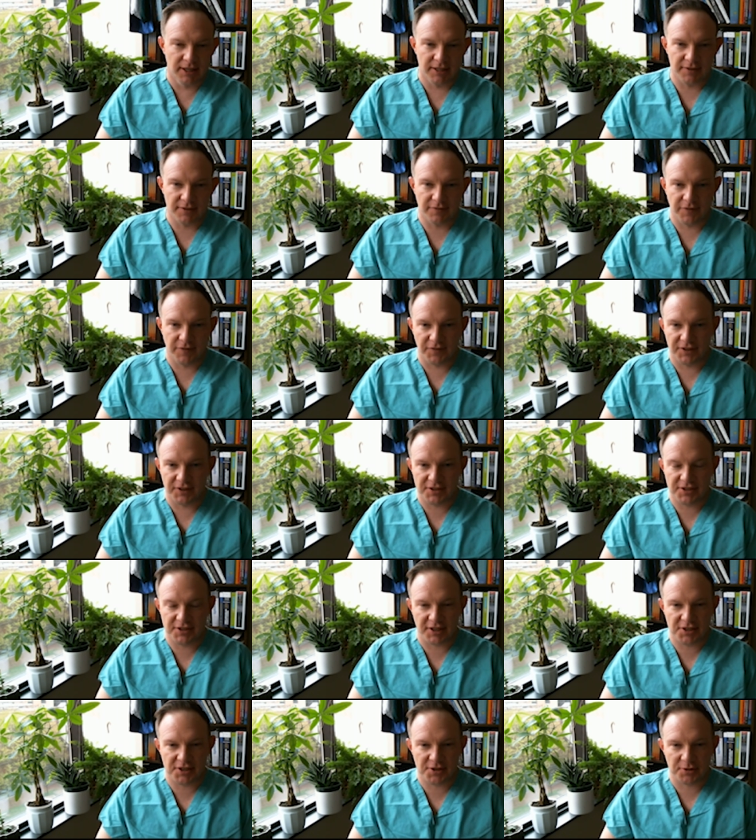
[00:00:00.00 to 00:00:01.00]
a
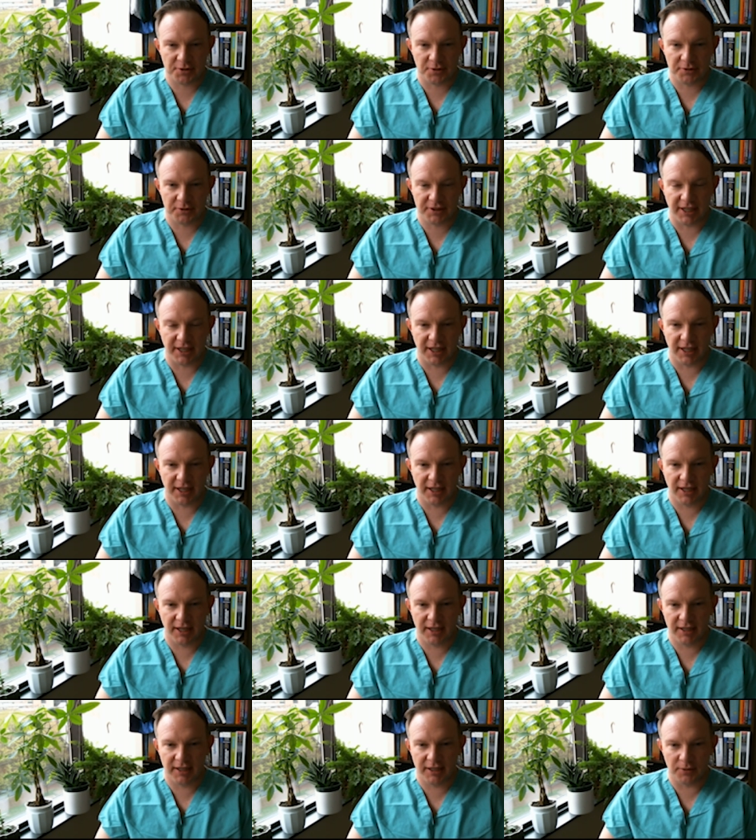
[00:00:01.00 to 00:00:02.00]
56-year-old
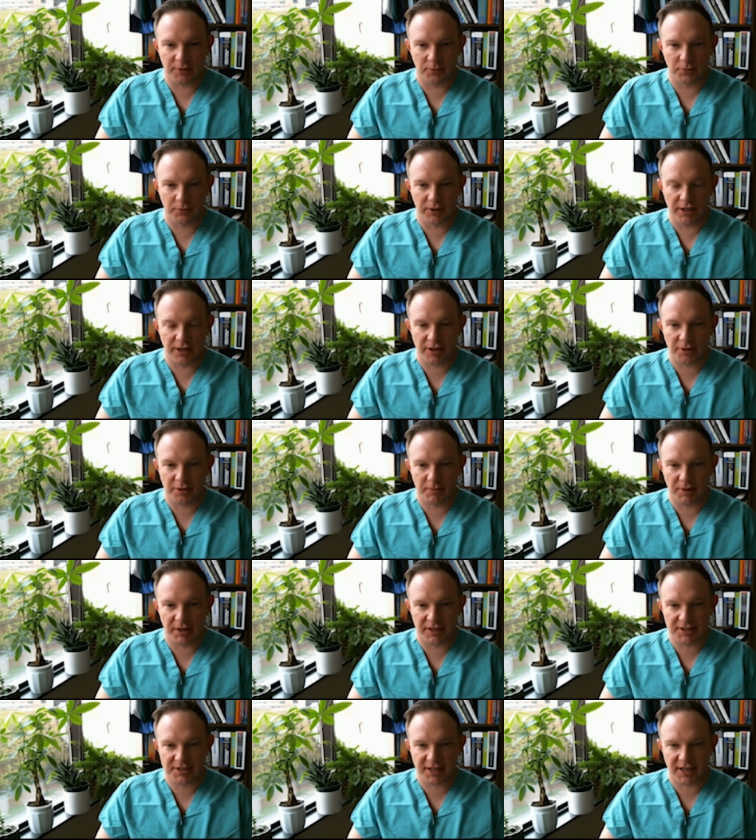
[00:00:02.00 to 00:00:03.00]
guy with
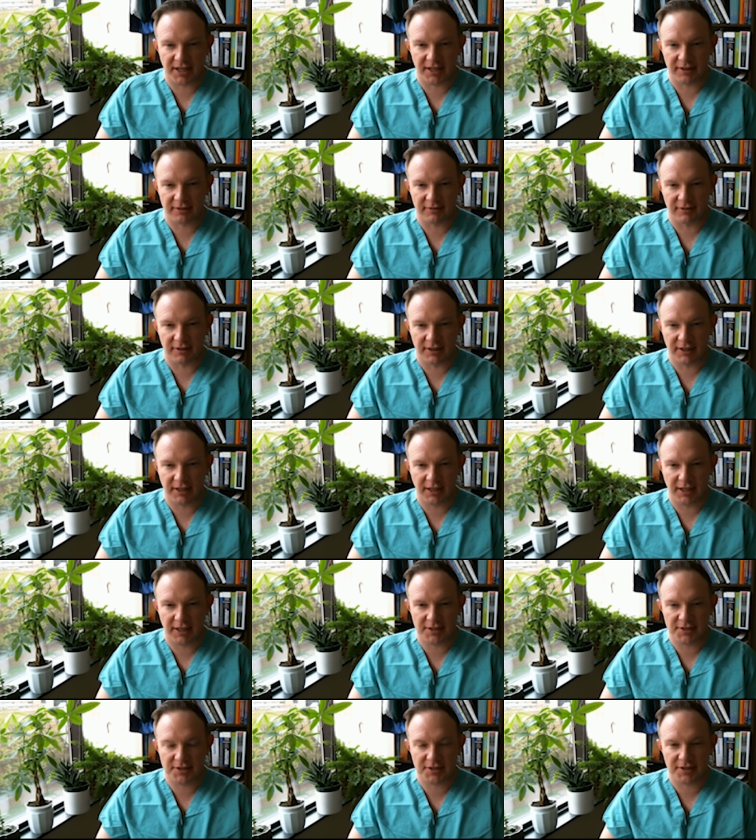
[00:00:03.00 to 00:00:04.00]
metastatic lung
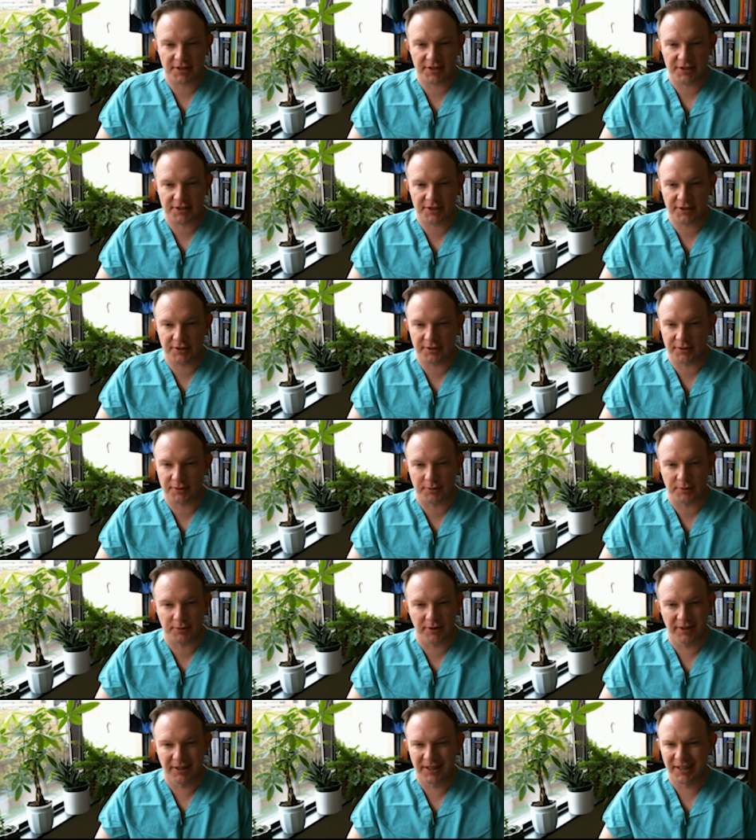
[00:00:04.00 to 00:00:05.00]
cancer
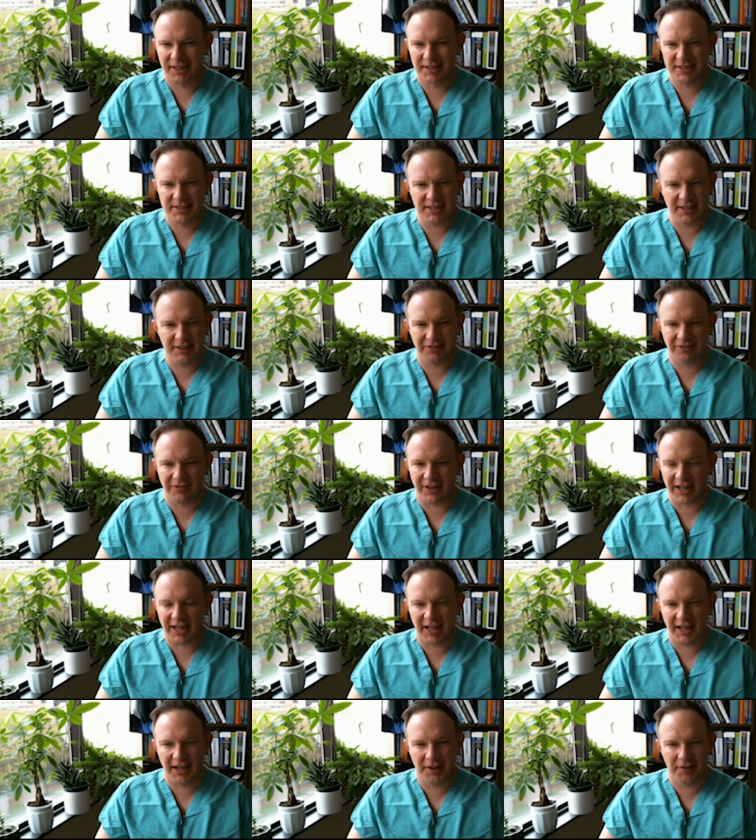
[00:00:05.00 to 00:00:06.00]
to
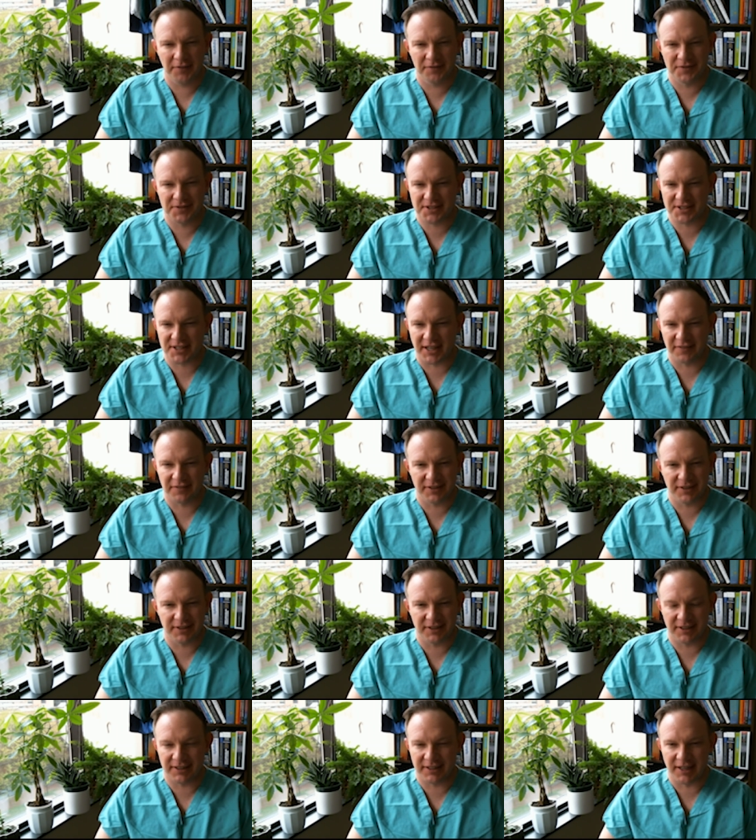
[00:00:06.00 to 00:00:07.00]
T5,
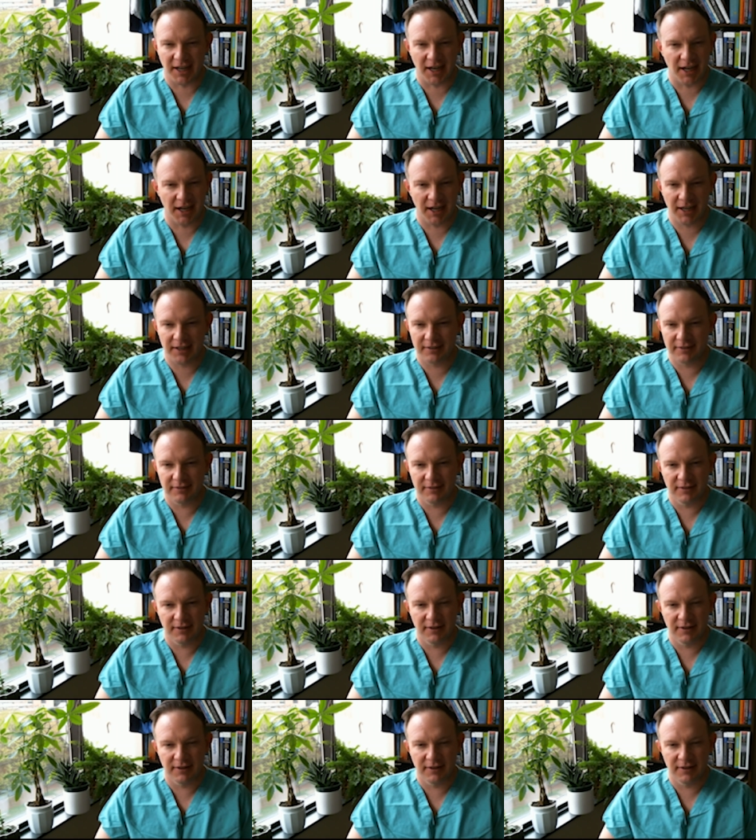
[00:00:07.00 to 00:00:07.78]
7, and 9.